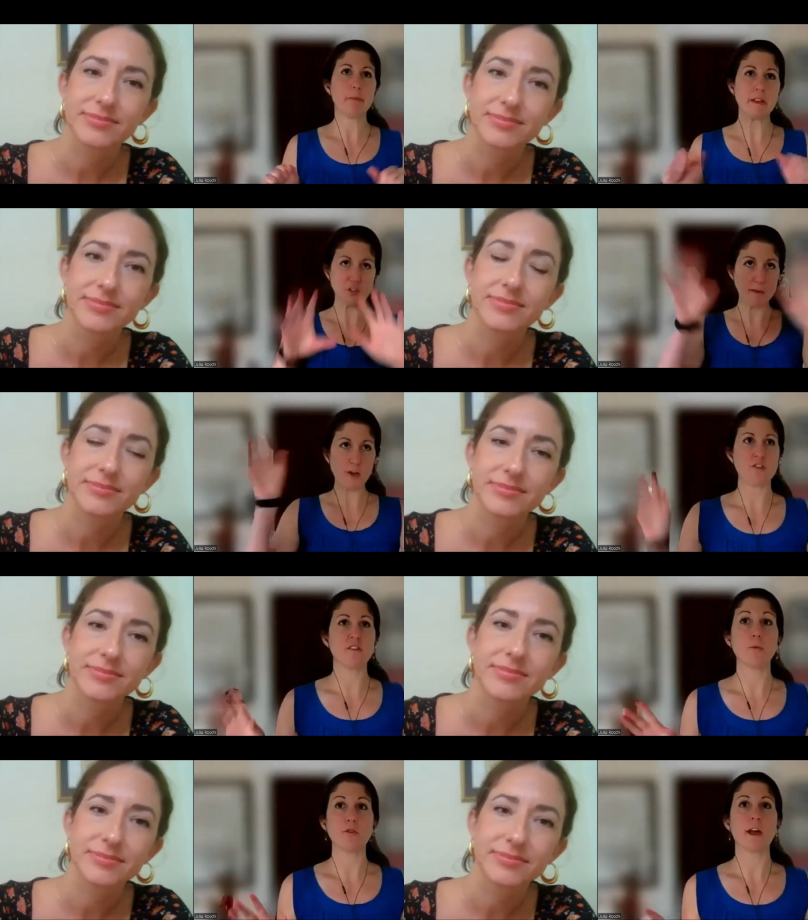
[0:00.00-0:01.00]
Speaker 1: intimations
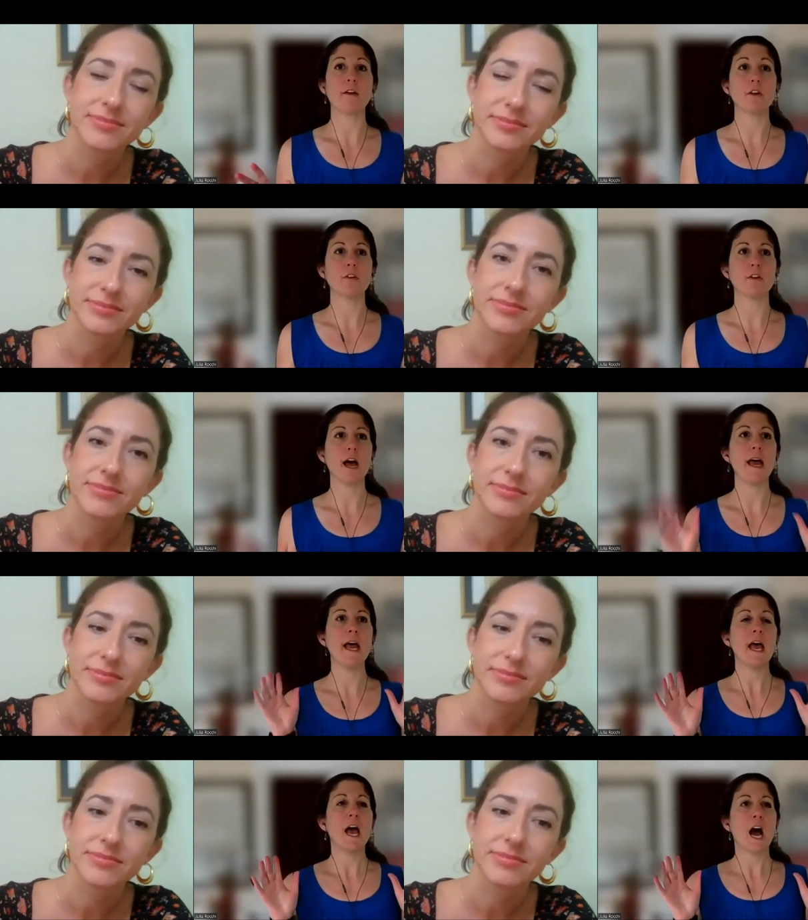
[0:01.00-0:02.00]
of mortality or not
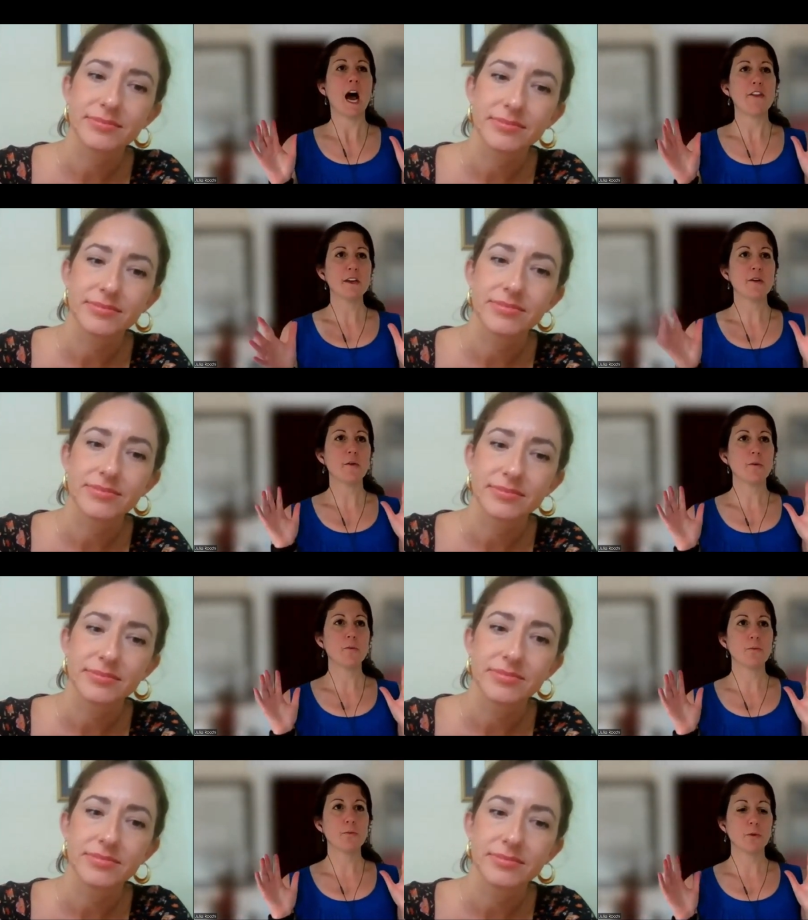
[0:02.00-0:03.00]
I think
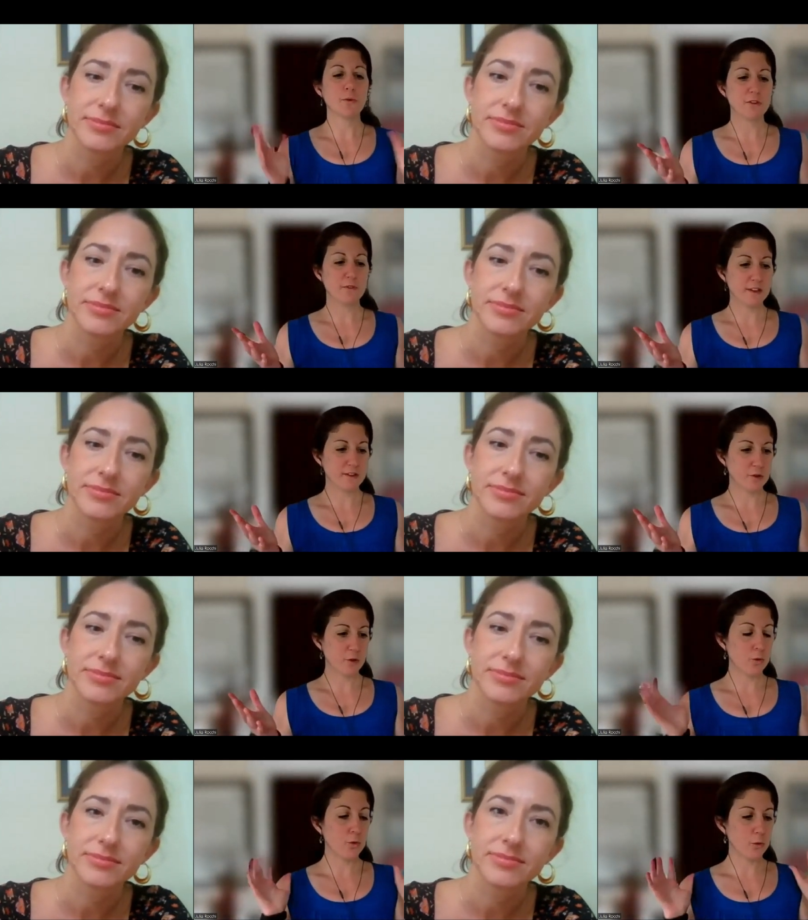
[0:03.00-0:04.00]
those of us
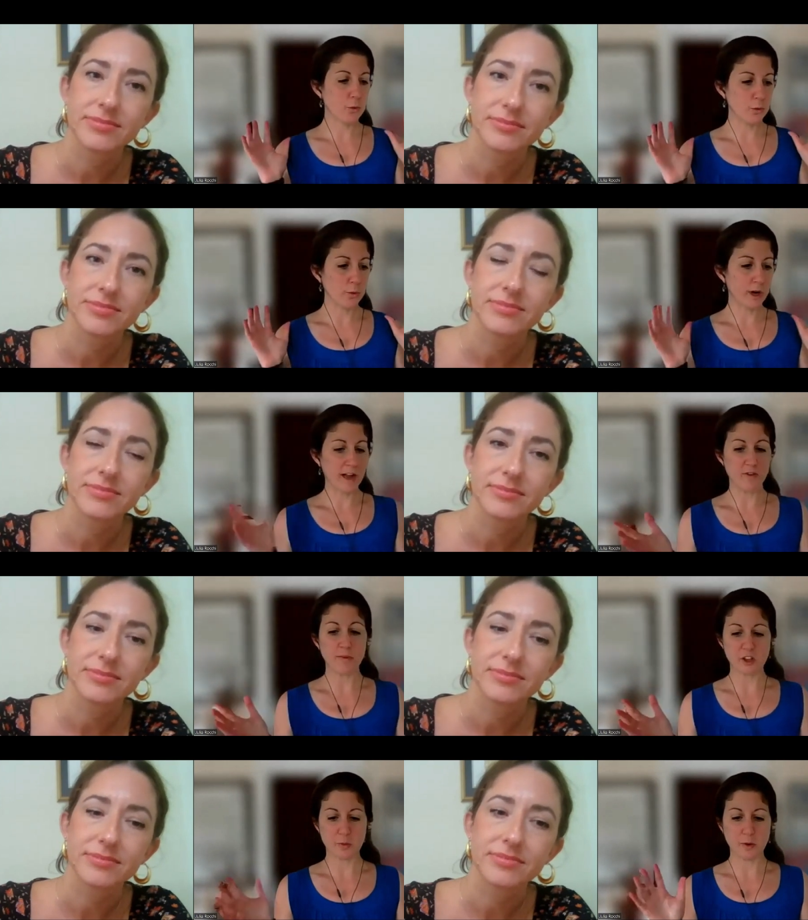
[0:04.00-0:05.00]
who
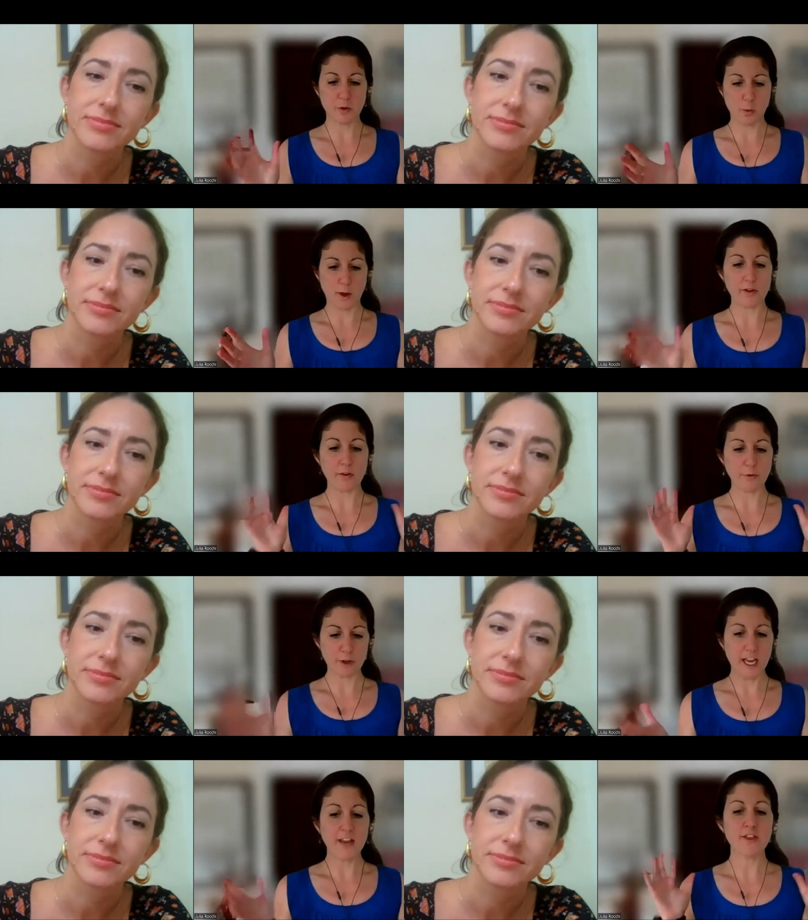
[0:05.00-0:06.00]
contemplate spirituality
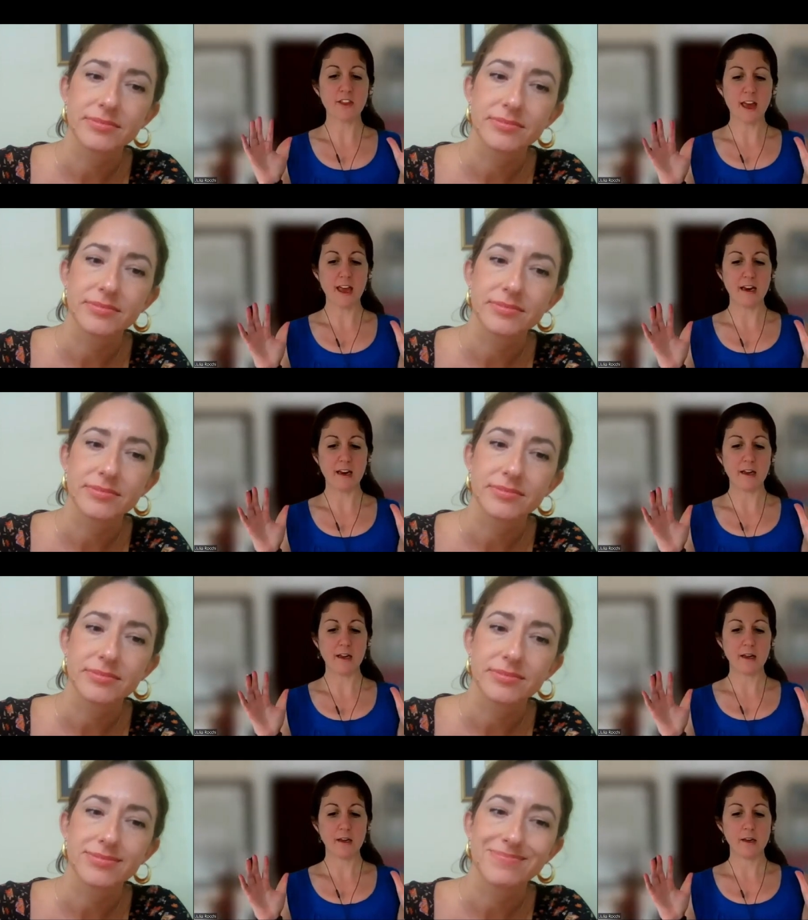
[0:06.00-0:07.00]
forget that
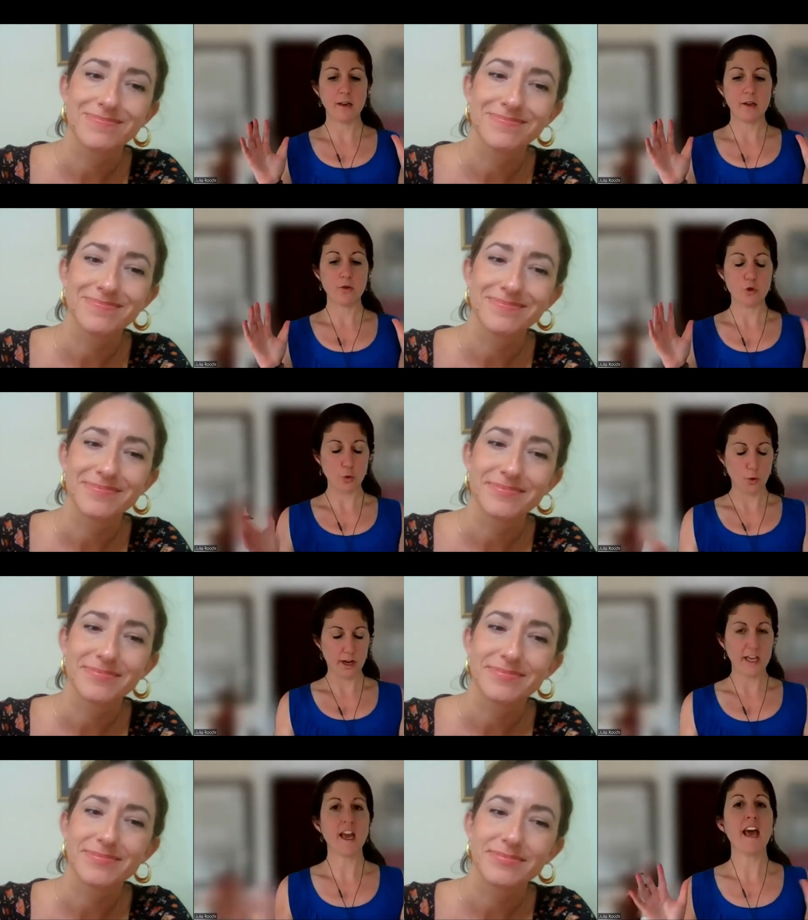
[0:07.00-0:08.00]

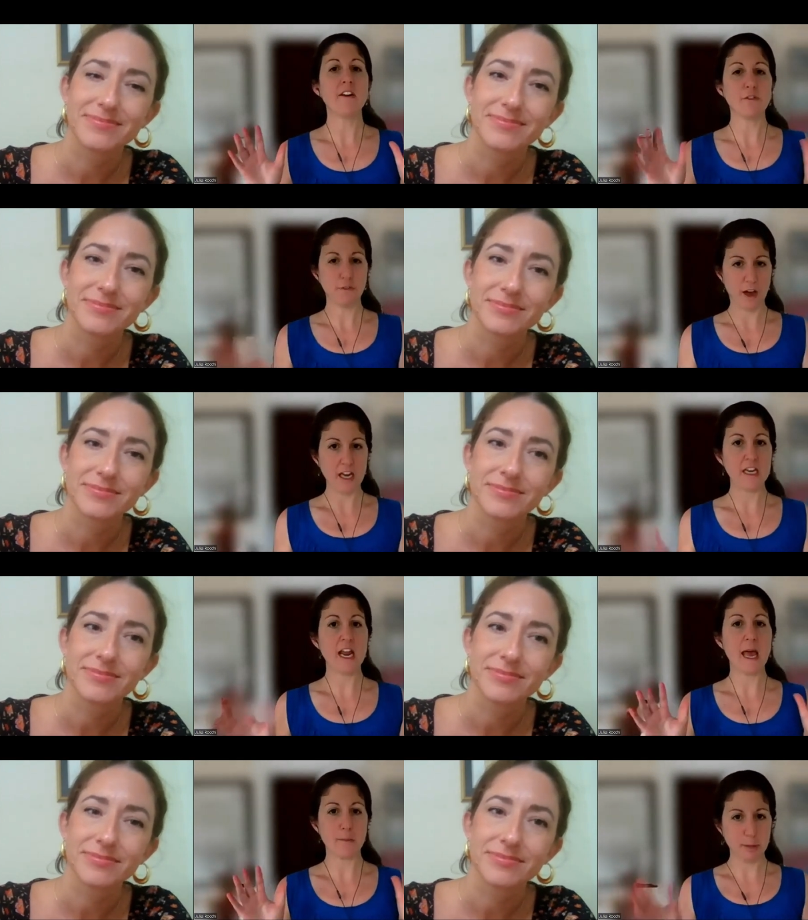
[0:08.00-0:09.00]
joy and fun
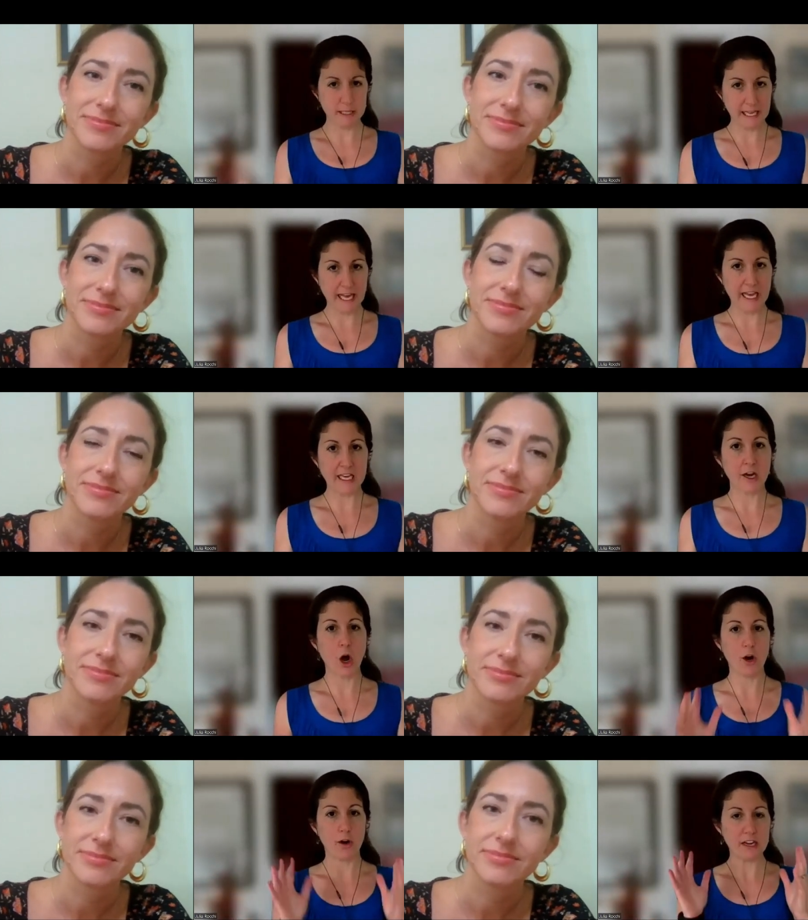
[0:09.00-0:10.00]
and play
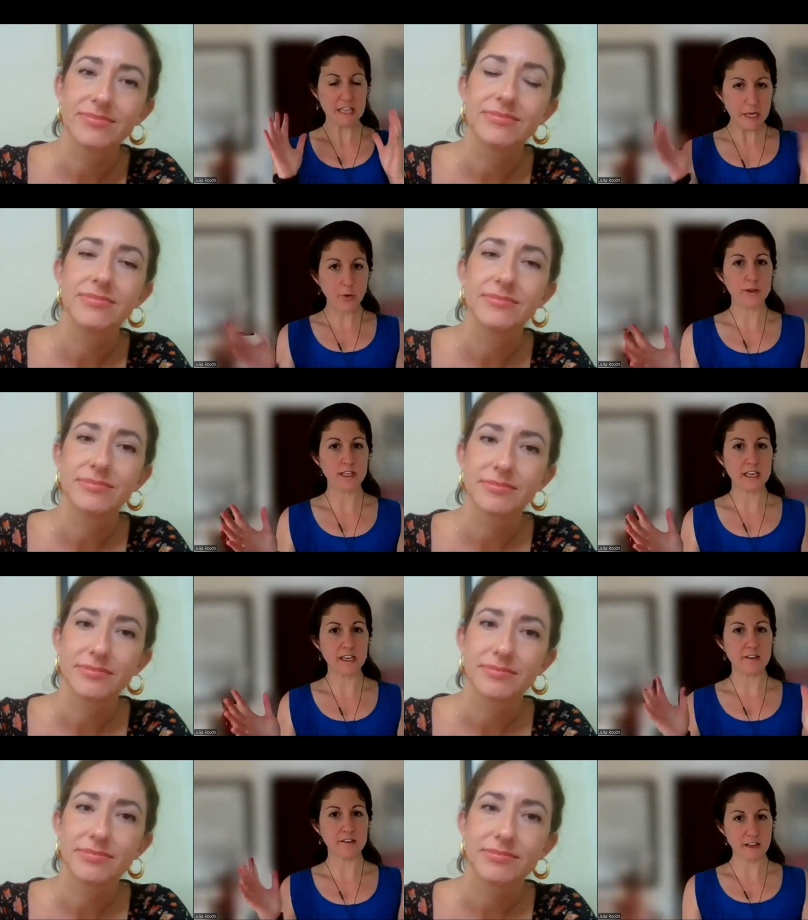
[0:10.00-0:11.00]
are equally
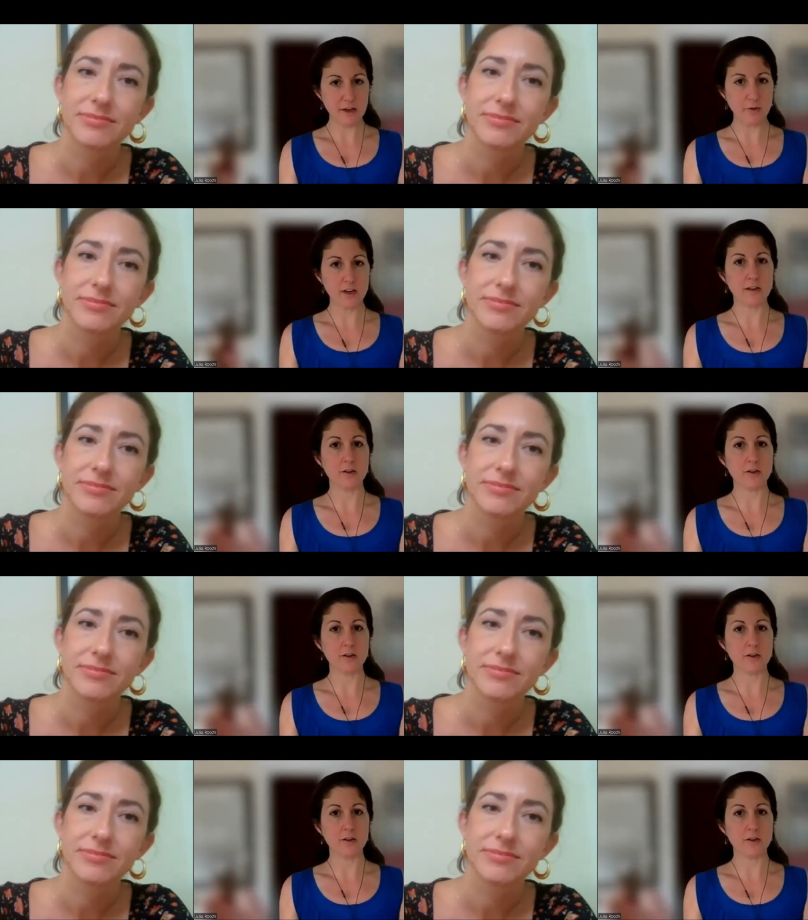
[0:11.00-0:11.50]
sacred.